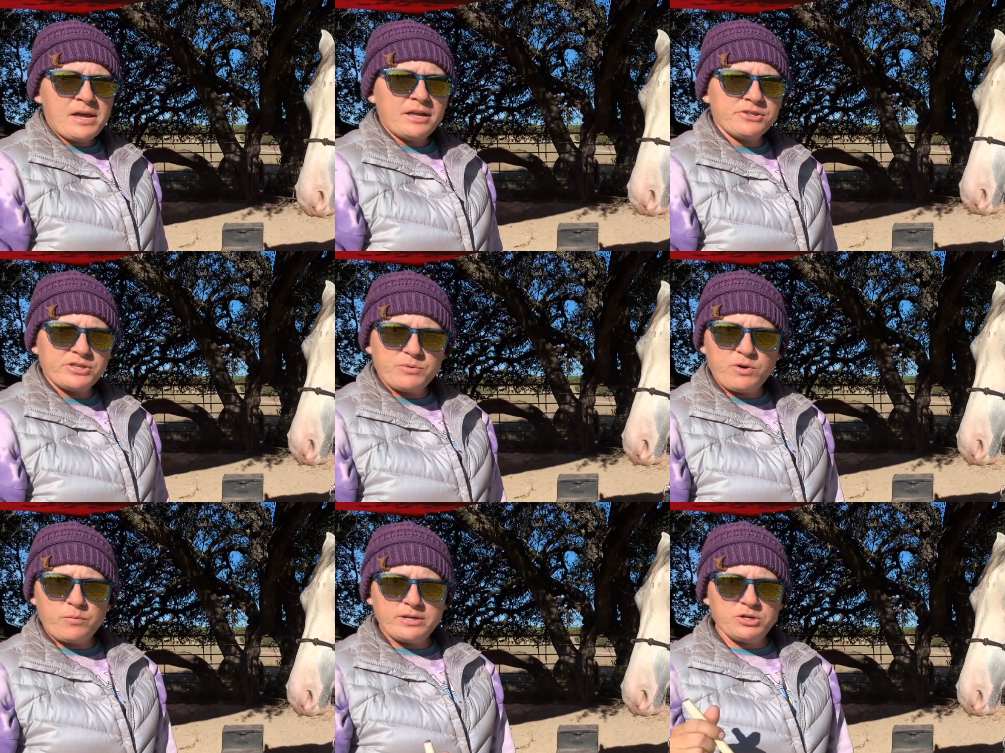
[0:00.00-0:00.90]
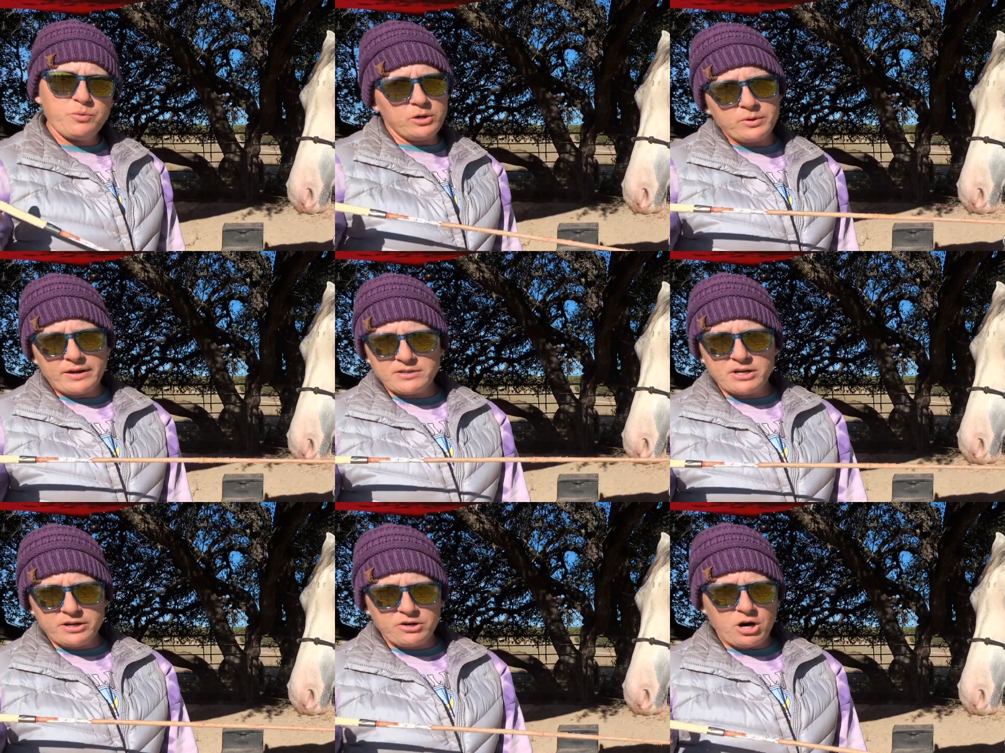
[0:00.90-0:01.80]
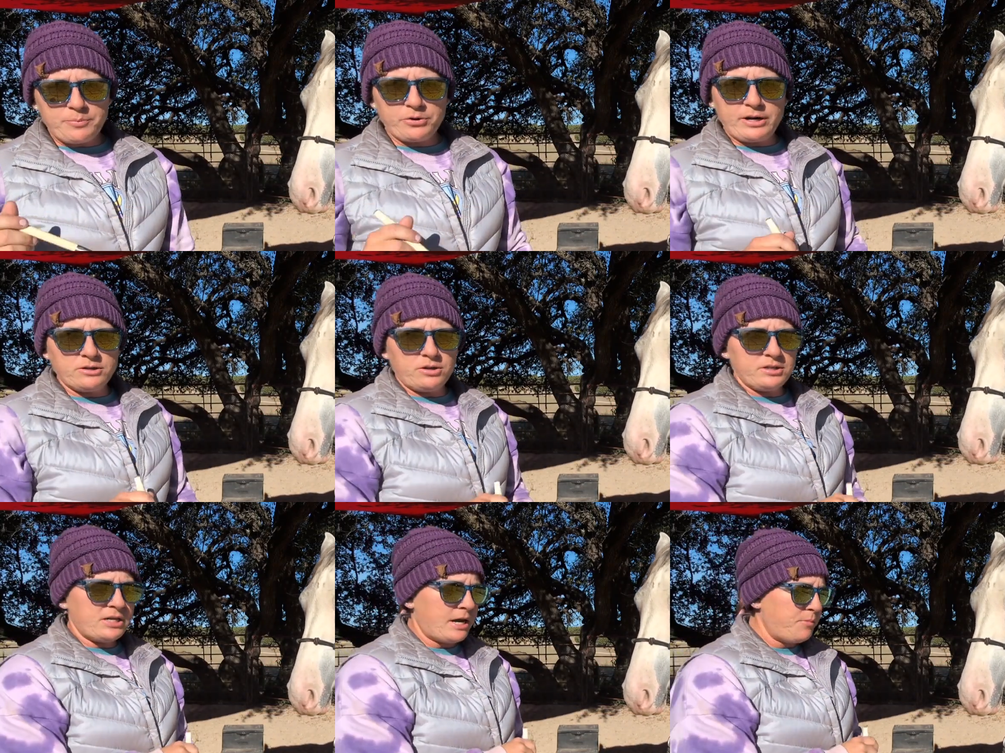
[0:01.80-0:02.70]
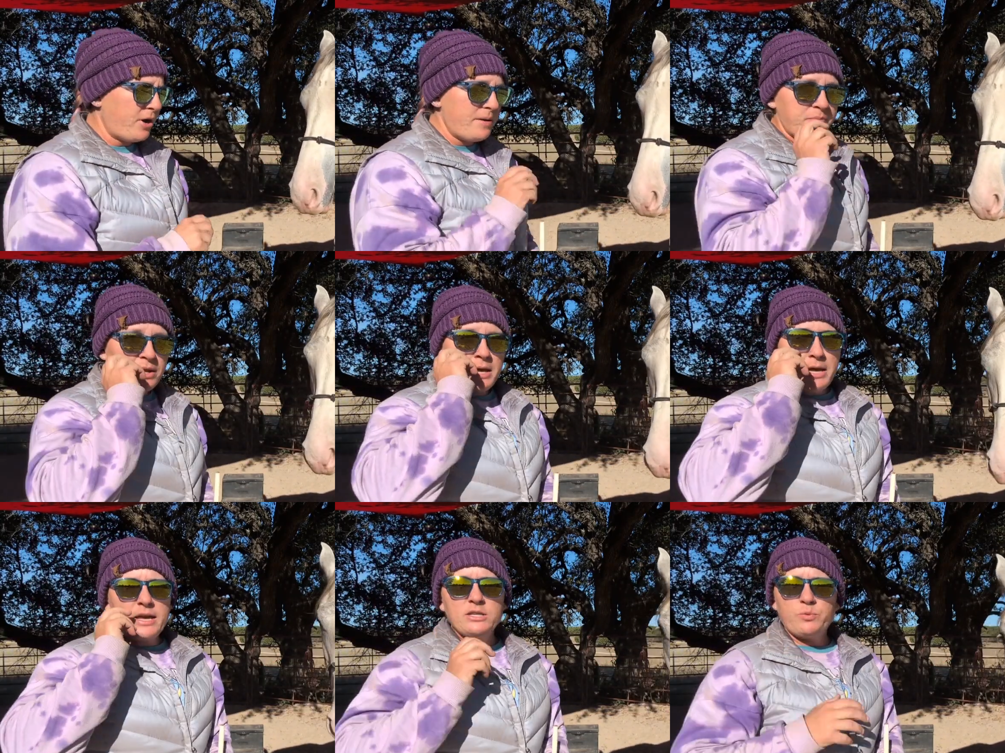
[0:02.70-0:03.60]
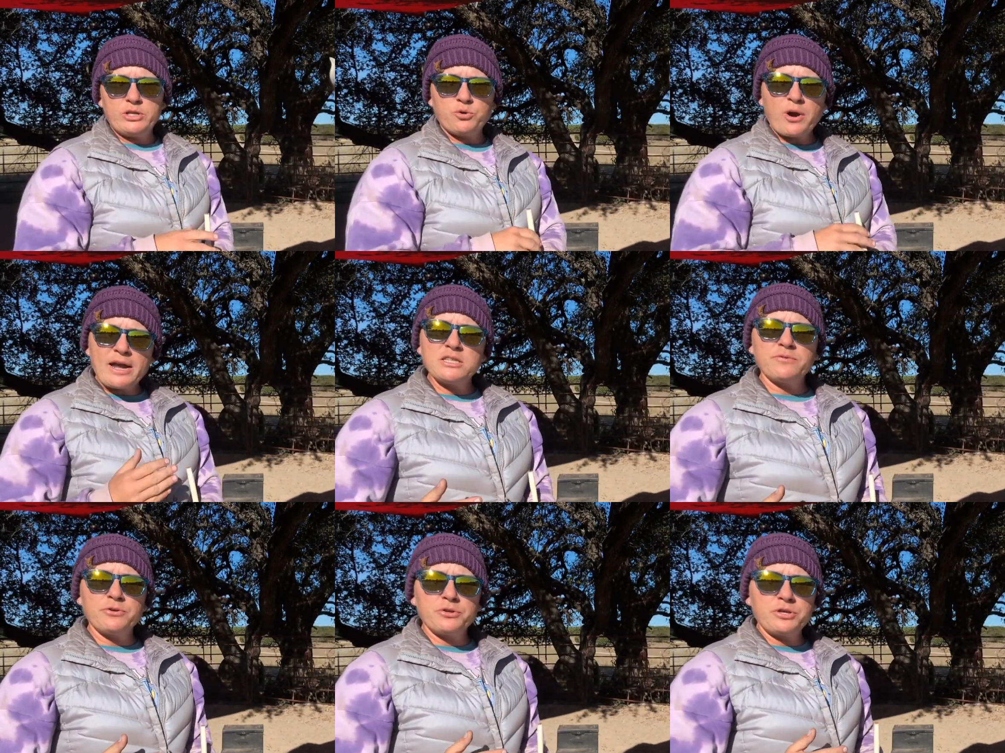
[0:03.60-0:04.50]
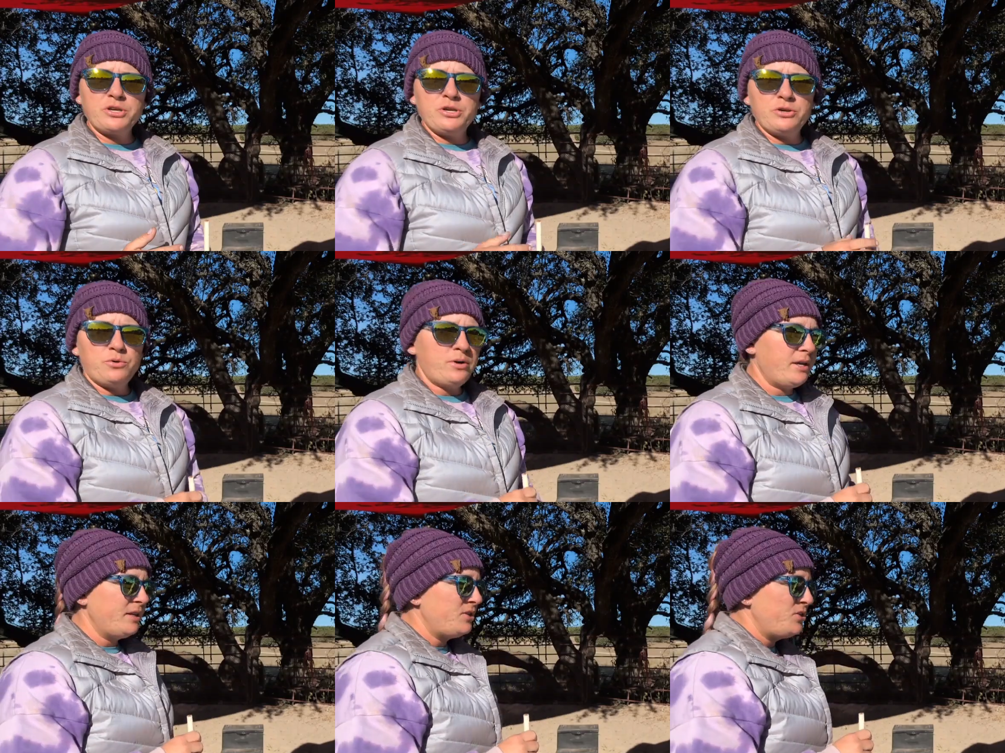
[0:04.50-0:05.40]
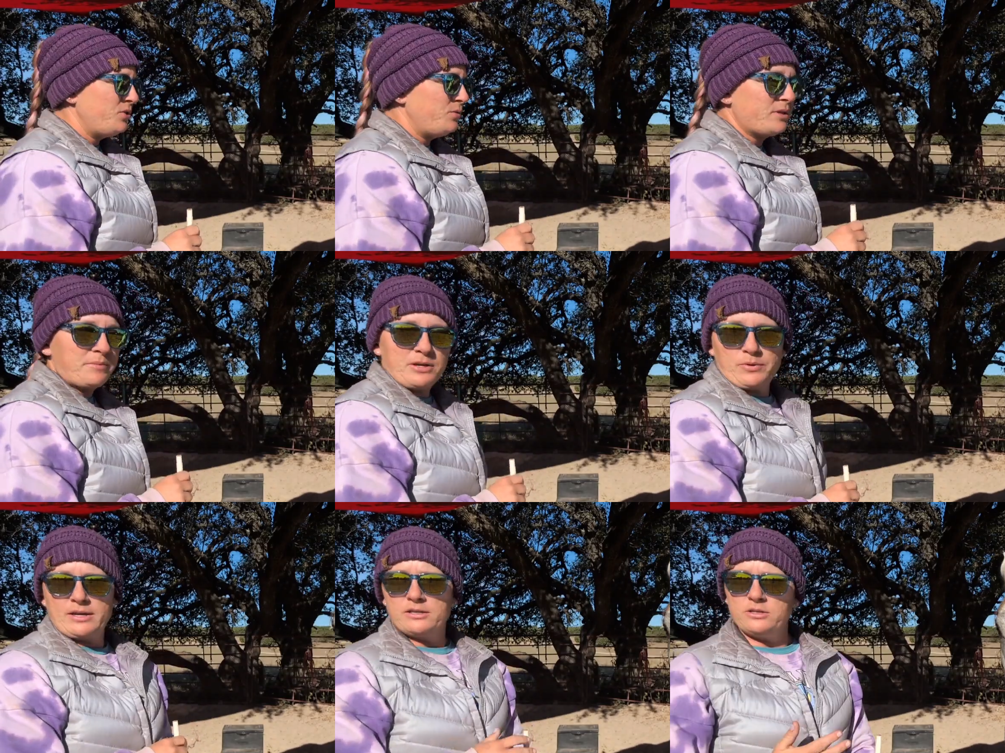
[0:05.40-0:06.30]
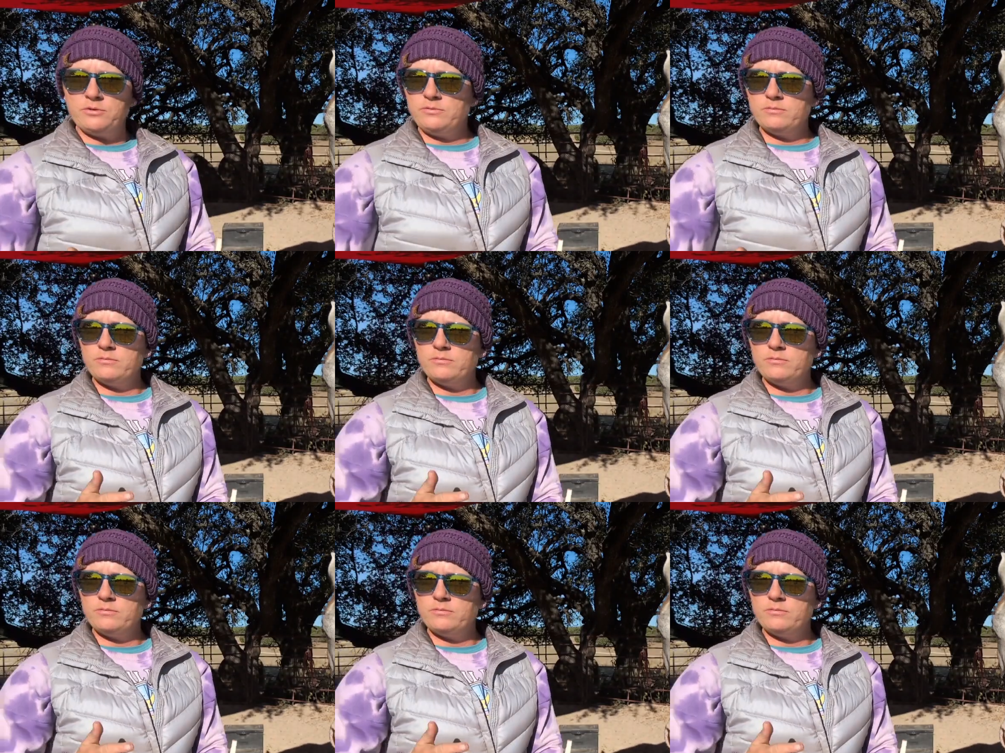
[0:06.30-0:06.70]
And so then what we do, we don't want to have to carry a crop around all the time, right, is we transfer the cue into something we can do